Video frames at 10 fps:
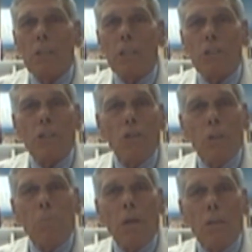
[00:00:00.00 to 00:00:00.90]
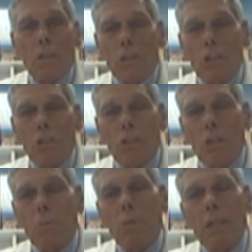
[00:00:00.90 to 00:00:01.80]
Since the only part that's used
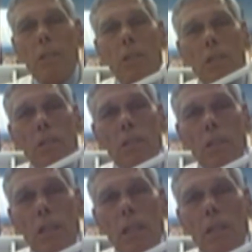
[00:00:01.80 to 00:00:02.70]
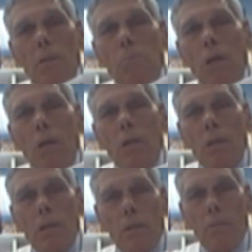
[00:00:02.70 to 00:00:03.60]
on the patient is the end part
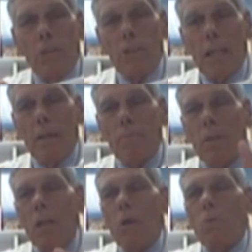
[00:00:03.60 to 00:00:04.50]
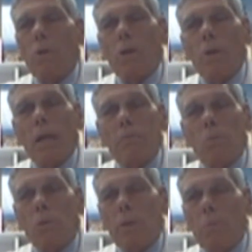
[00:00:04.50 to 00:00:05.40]
of the shaft, we don't have to
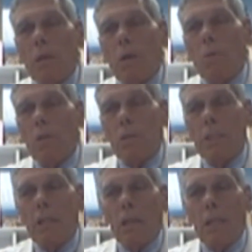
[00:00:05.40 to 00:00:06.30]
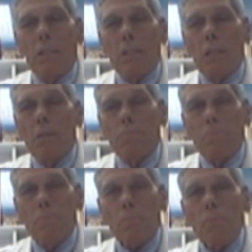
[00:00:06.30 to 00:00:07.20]
worry about sterilizing
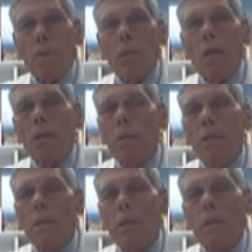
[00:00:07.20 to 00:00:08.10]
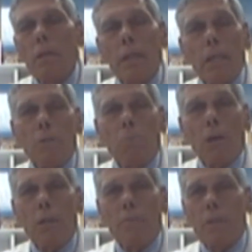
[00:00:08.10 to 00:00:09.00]
the connector
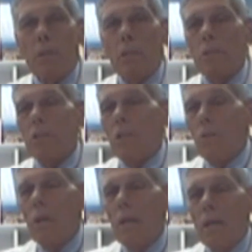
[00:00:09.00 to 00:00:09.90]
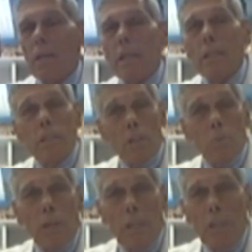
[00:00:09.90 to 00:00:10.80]
part of it. And so the
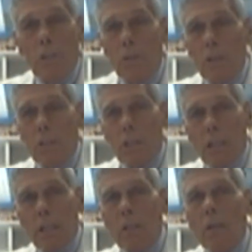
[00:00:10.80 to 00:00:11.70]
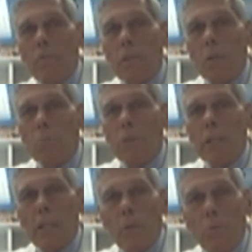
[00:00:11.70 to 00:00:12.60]
easiest way to do it is to clean off the
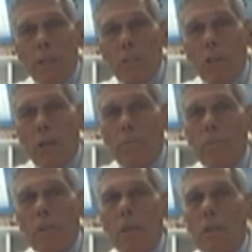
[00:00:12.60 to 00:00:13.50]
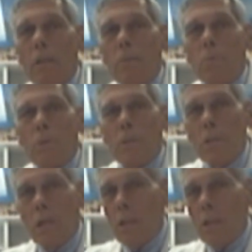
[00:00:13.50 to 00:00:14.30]
debris, rinse off with